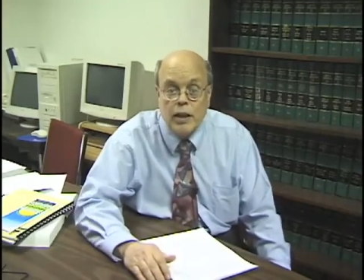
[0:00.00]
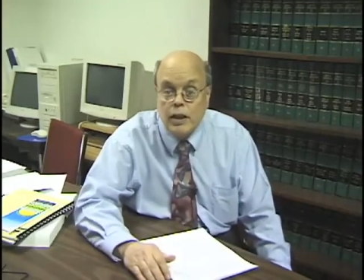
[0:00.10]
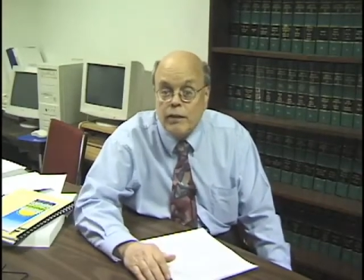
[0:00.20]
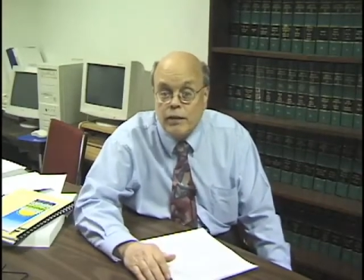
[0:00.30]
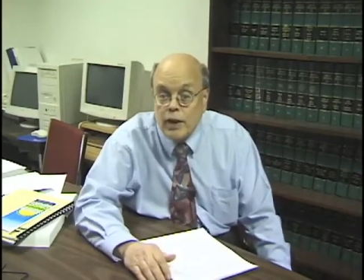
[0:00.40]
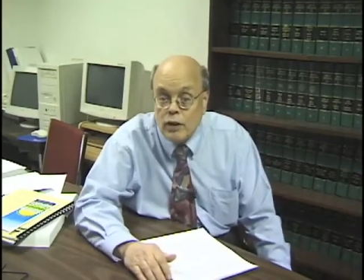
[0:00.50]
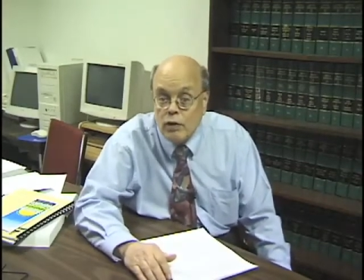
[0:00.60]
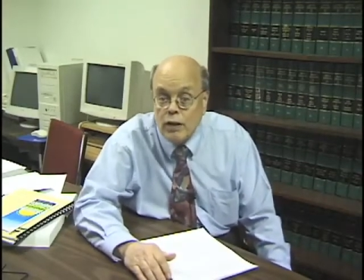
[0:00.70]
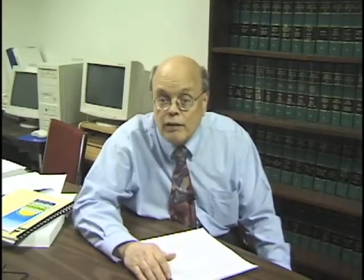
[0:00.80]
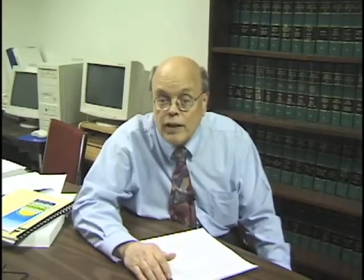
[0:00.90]
And if they
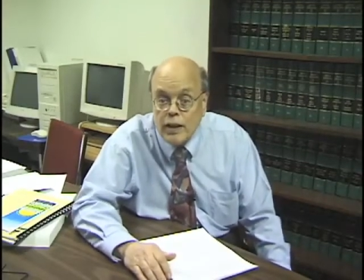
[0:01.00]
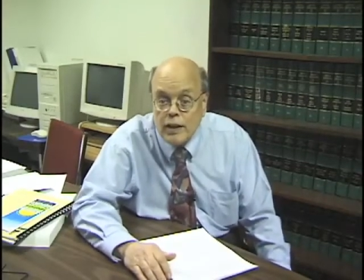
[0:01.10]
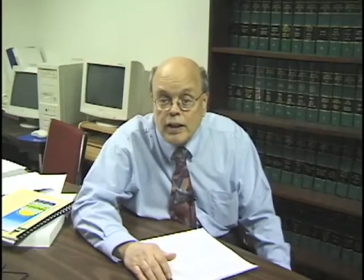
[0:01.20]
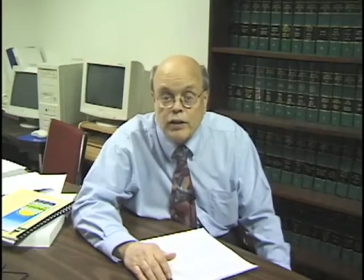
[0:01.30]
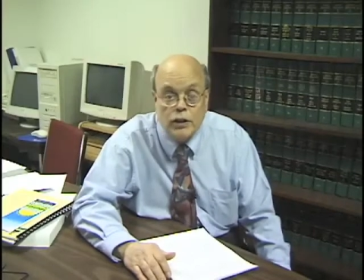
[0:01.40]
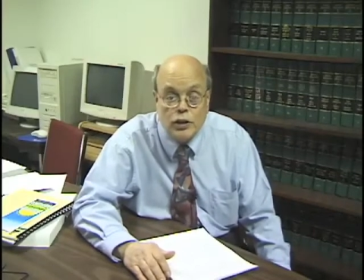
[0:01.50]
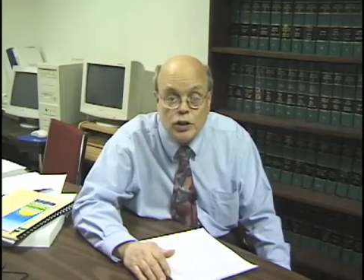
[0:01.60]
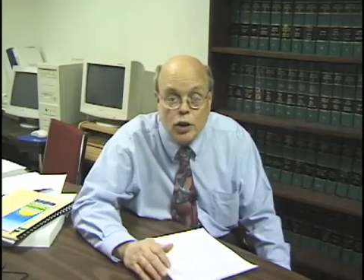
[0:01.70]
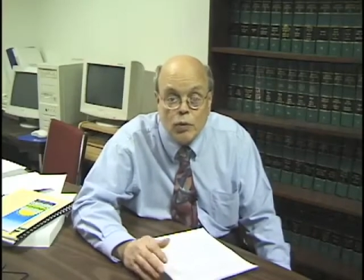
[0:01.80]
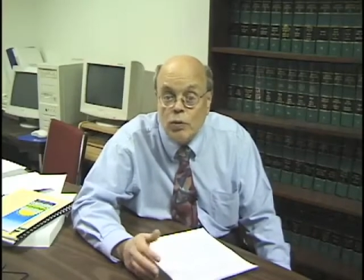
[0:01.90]
don't have anything to
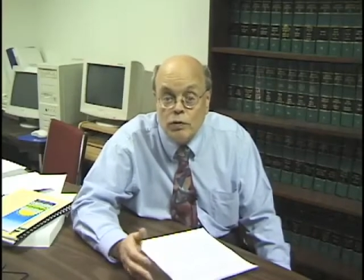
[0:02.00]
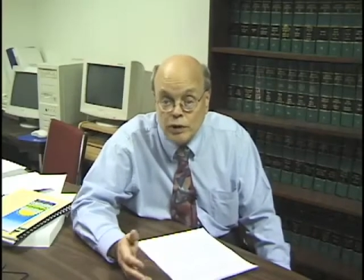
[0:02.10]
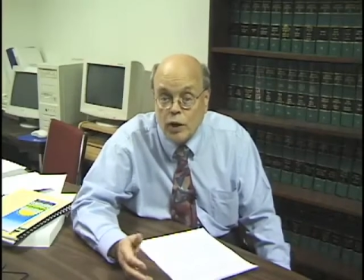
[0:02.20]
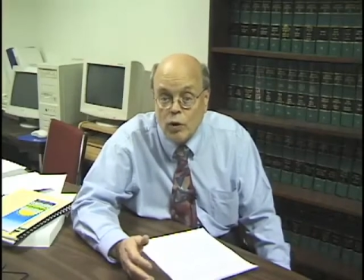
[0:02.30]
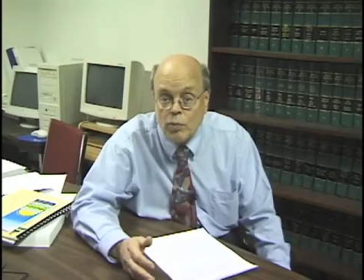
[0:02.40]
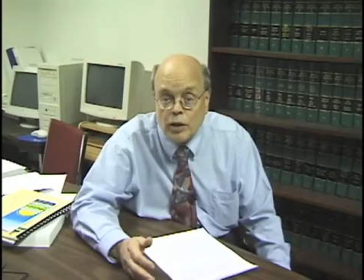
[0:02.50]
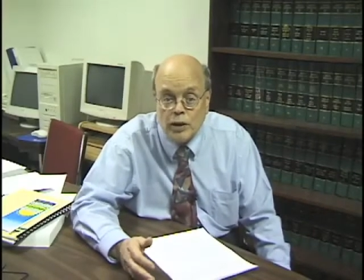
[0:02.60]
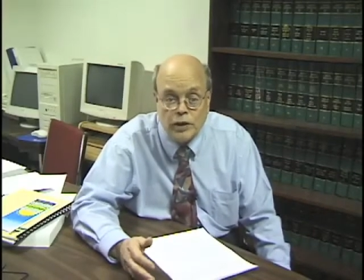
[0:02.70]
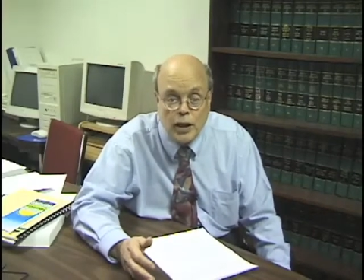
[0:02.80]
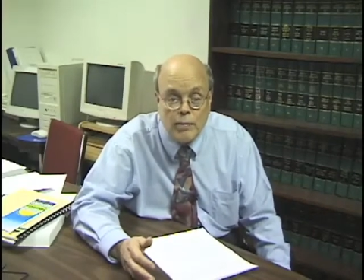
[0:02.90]
show for their homework
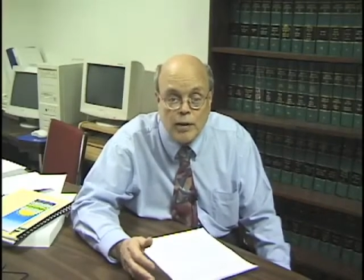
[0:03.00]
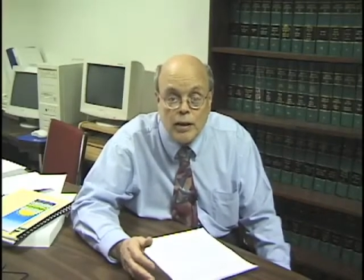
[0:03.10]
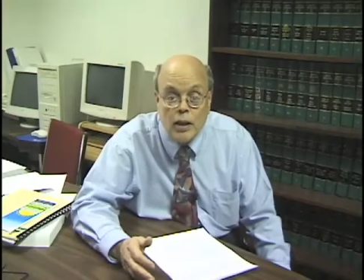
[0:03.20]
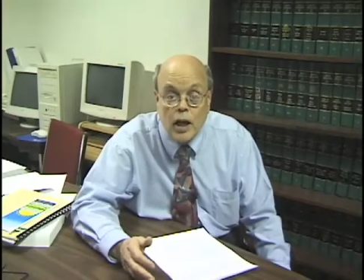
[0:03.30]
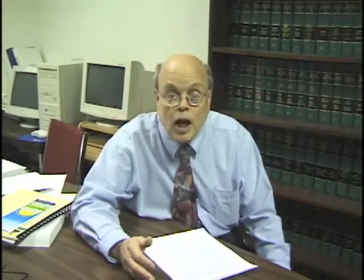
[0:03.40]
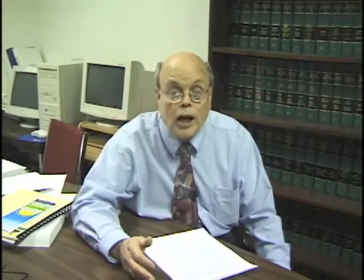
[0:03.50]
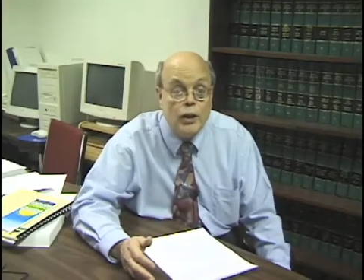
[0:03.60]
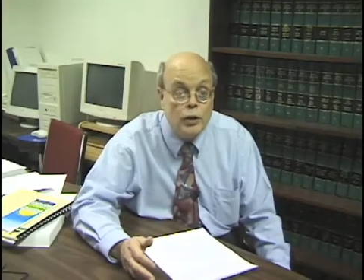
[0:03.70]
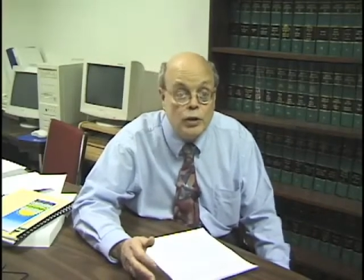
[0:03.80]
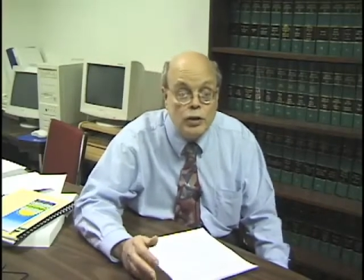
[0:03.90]
assignment, I
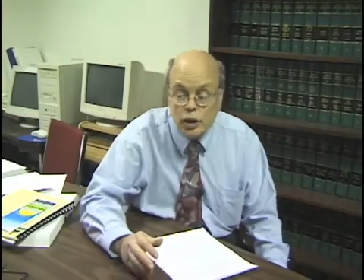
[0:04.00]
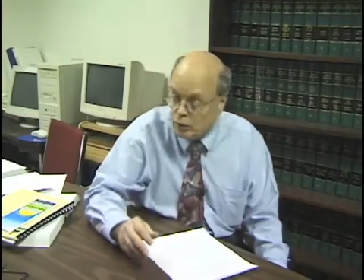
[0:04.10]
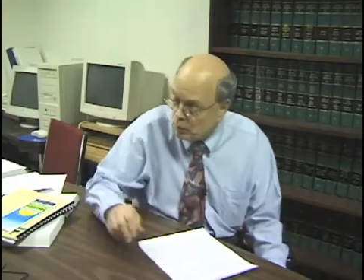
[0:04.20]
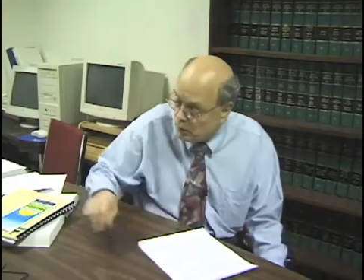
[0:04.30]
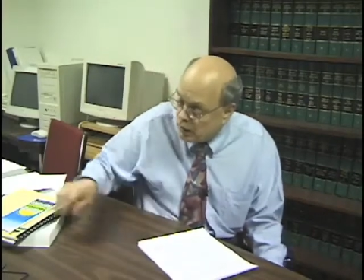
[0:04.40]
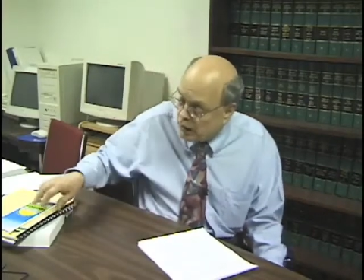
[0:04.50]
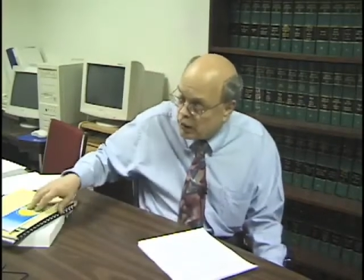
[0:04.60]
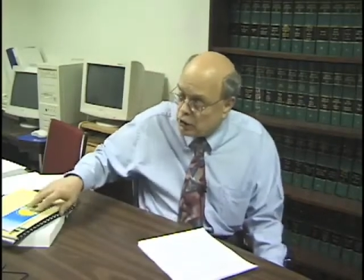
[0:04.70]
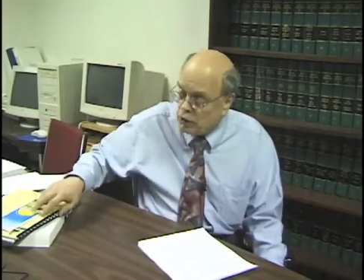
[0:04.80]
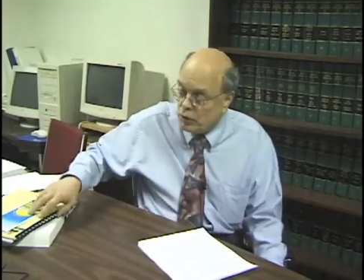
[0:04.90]
usually
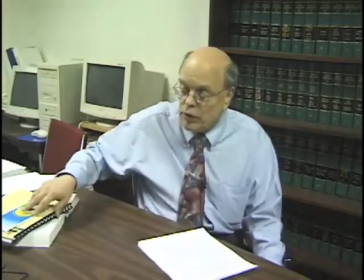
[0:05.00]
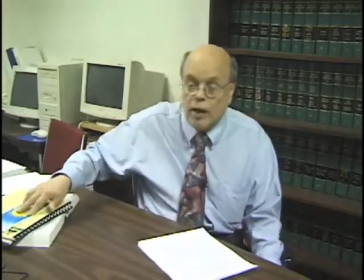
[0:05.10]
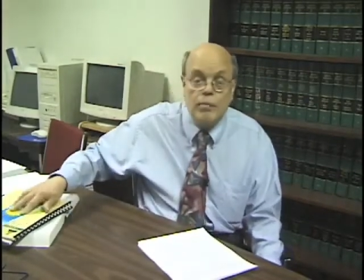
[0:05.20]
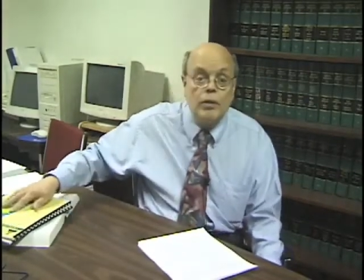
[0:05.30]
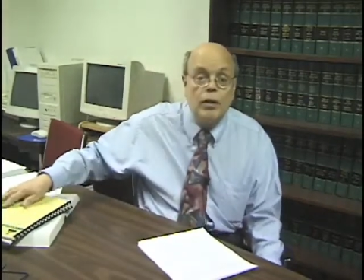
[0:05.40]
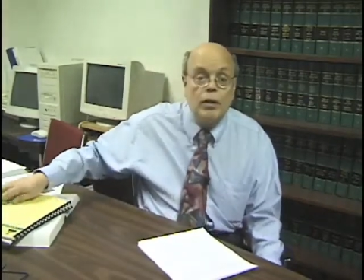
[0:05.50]
reissue them